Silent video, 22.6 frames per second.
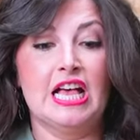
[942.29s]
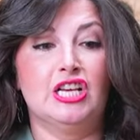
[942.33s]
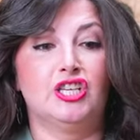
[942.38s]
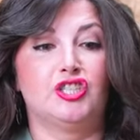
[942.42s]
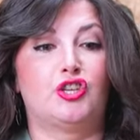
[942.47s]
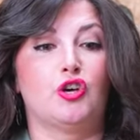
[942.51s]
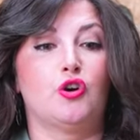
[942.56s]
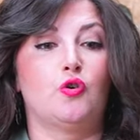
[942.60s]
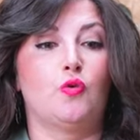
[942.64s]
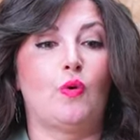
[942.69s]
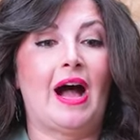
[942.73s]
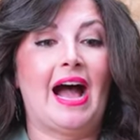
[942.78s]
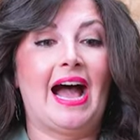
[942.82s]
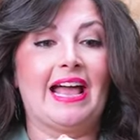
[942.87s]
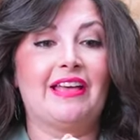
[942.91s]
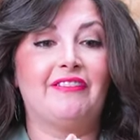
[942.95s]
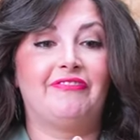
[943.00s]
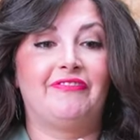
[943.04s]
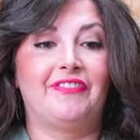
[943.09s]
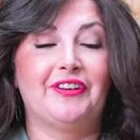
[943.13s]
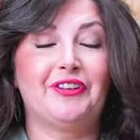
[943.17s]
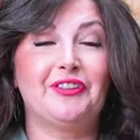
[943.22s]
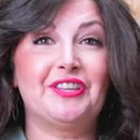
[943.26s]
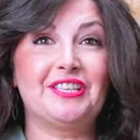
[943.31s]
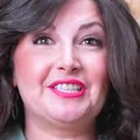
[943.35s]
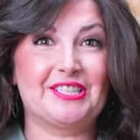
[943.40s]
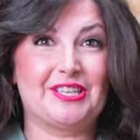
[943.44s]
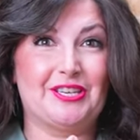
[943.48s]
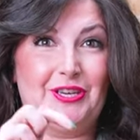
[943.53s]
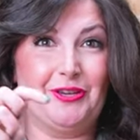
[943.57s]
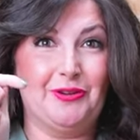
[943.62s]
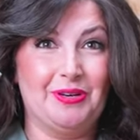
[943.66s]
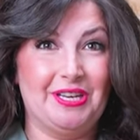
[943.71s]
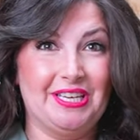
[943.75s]
So I fill this
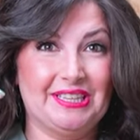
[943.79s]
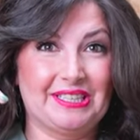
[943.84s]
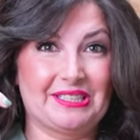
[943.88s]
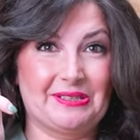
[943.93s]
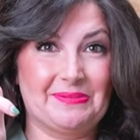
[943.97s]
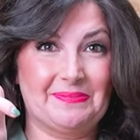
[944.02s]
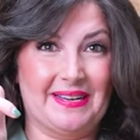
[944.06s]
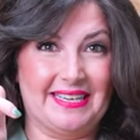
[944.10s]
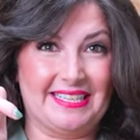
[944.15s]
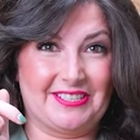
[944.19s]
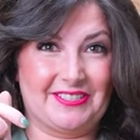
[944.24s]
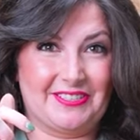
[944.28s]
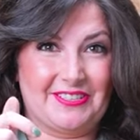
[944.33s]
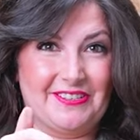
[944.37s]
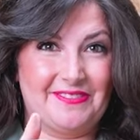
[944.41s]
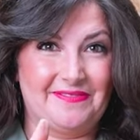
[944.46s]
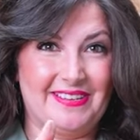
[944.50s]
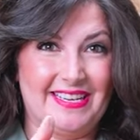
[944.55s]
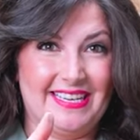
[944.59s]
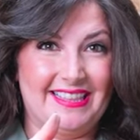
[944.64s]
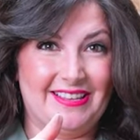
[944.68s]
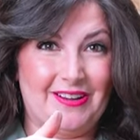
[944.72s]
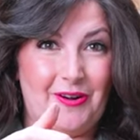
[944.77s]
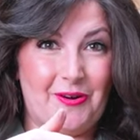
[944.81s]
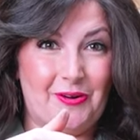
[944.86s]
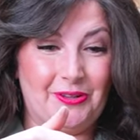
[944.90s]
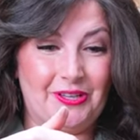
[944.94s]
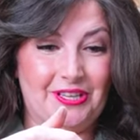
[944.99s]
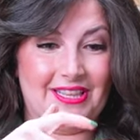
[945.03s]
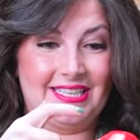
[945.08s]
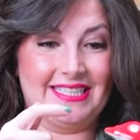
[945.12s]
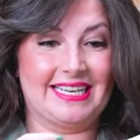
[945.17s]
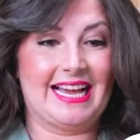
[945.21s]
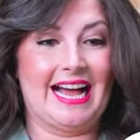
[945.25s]
cutie little mushroom in the
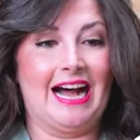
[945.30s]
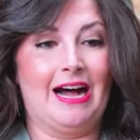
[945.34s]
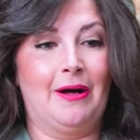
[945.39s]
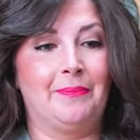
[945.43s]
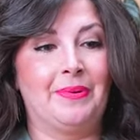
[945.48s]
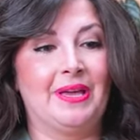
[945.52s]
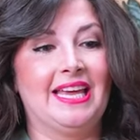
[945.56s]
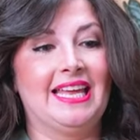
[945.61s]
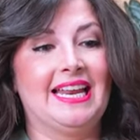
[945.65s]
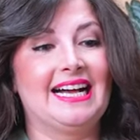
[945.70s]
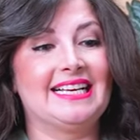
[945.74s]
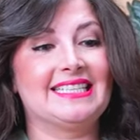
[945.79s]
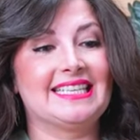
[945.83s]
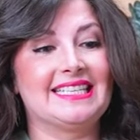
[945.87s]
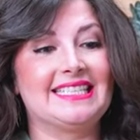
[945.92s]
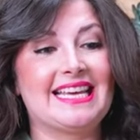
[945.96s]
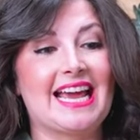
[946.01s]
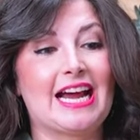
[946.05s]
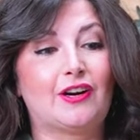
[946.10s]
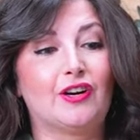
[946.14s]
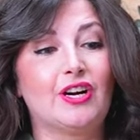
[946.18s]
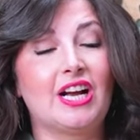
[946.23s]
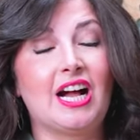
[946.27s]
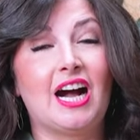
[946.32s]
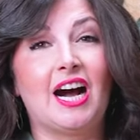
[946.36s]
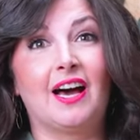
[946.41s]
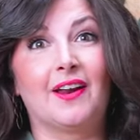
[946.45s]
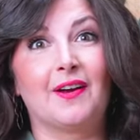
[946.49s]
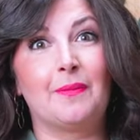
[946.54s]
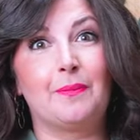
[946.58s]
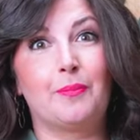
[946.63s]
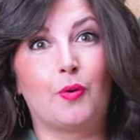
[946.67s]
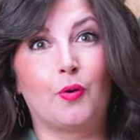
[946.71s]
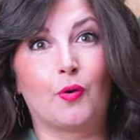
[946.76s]
hole in the top. It has a
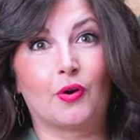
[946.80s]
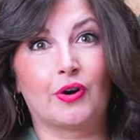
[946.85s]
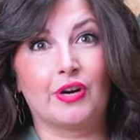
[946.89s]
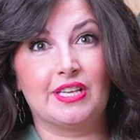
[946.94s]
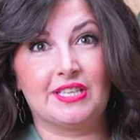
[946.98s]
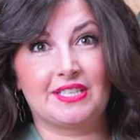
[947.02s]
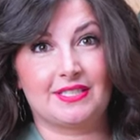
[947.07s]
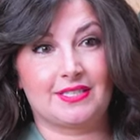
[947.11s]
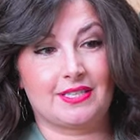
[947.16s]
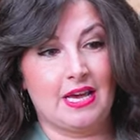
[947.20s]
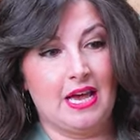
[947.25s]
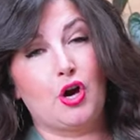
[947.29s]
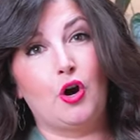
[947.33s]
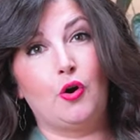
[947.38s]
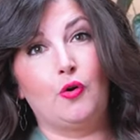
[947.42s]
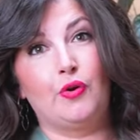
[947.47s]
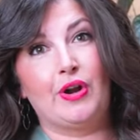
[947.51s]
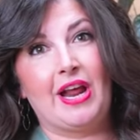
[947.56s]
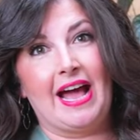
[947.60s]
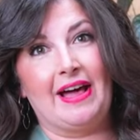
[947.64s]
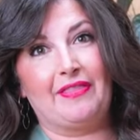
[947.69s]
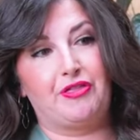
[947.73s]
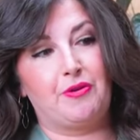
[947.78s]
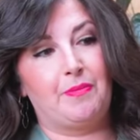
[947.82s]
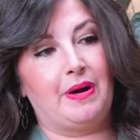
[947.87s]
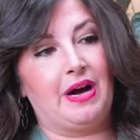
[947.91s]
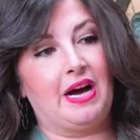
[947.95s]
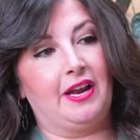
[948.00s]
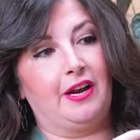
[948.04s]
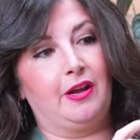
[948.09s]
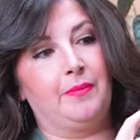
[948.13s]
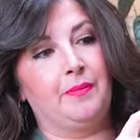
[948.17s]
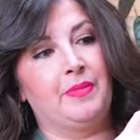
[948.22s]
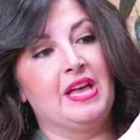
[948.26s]
terracotta porous cone at the
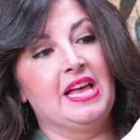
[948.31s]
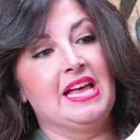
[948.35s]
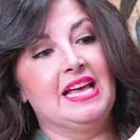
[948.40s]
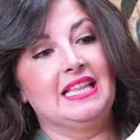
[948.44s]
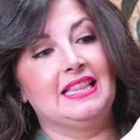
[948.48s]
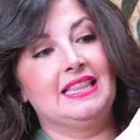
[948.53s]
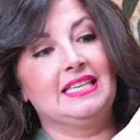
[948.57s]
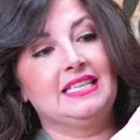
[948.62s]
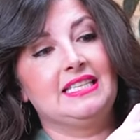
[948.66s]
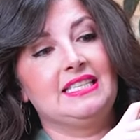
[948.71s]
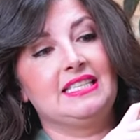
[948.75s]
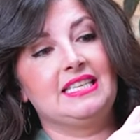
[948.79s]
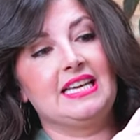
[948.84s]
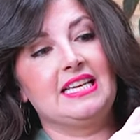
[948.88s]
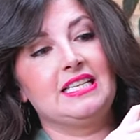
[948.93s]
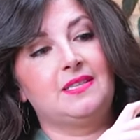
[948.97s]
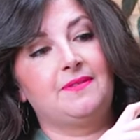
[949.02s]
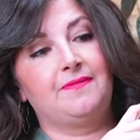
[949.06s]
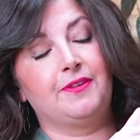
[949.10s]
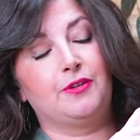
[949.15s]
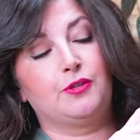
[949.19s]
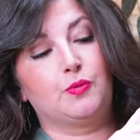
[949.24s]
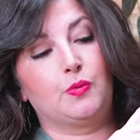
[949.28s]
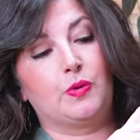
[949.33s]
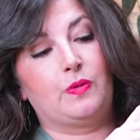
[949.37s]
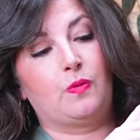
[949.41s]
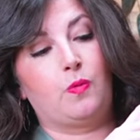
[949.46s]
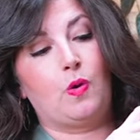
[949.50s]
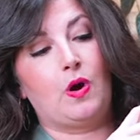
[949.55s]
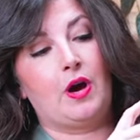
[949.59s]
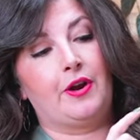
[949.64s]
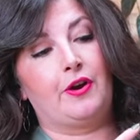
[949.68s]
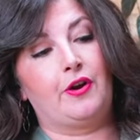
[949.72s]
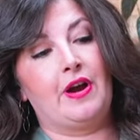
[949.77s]
bottom. This stays filled with
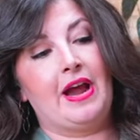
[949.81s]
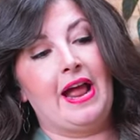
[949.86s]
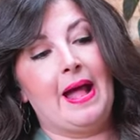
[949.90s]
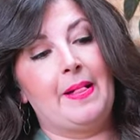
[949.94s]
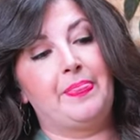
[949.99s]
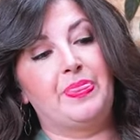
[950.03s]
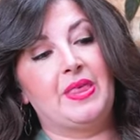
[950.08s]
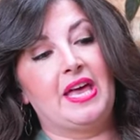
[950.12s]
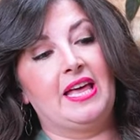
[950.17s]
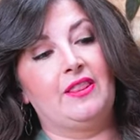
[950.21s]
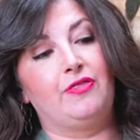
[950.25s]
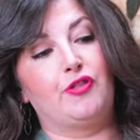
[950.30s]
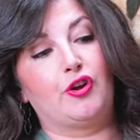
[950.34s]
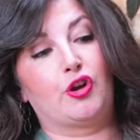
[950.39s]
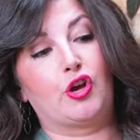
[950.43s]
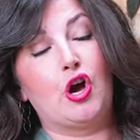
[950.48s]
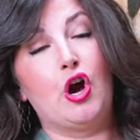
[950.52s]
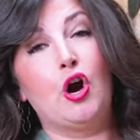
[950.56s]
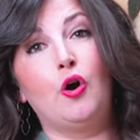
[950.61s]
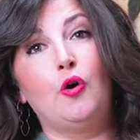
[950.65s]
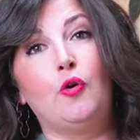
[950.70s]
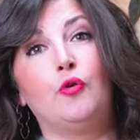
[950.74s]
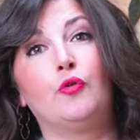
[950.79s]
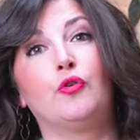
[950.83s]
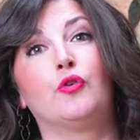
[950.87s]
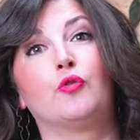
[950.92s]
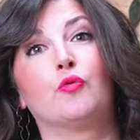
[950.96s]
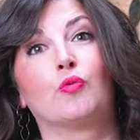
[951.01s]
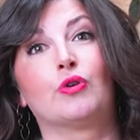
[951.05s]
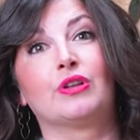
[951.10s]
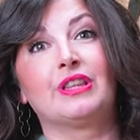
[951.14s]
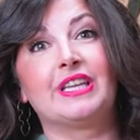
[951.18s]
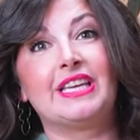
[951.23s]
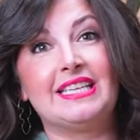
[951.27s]
water, and then the cone
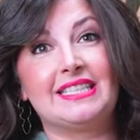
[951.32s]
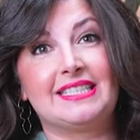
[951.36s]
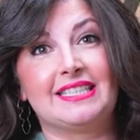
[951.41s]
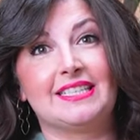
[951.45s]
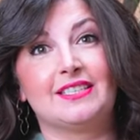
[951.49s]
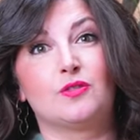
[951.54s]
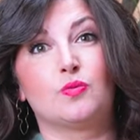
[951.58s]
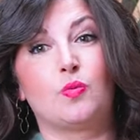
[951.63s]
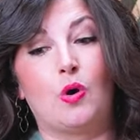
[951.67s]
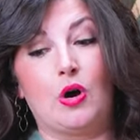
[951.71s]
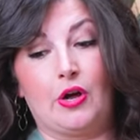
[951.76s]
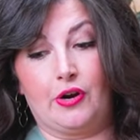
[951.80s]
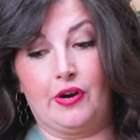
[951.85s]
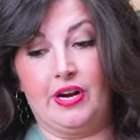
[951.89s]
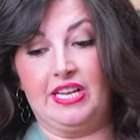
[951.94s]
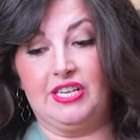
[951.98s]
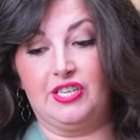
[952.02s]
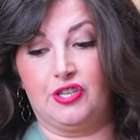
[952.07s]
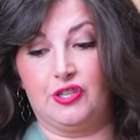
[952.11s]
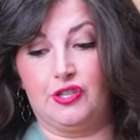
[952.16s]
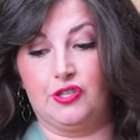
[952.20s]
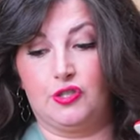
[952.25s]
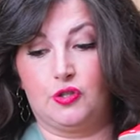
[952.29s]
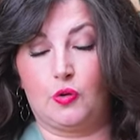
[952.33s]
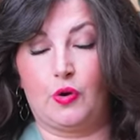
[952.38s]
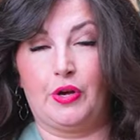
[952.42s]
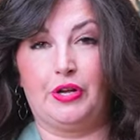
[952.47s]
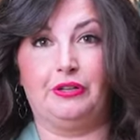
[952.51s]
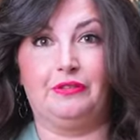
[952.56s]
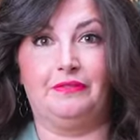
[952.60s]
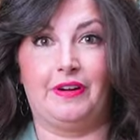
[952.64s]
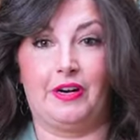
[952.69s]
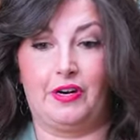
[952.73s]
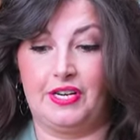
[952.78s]
releases water into the
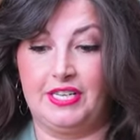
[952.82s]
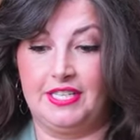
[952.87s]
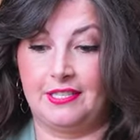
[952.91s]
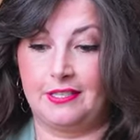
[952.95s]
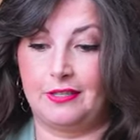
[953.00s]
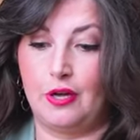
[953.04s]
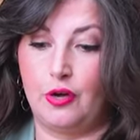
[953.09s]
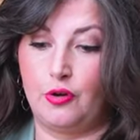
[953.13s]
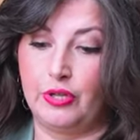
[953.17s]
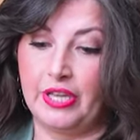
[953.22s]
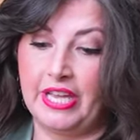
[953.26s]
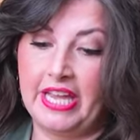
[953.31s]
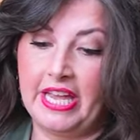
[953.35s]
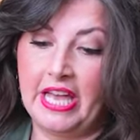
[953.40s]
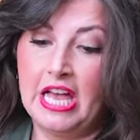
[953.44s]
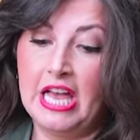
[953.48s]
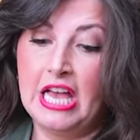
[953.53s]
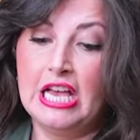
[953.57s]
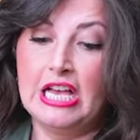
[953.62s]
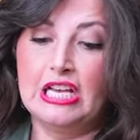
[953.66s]
soil very slowly.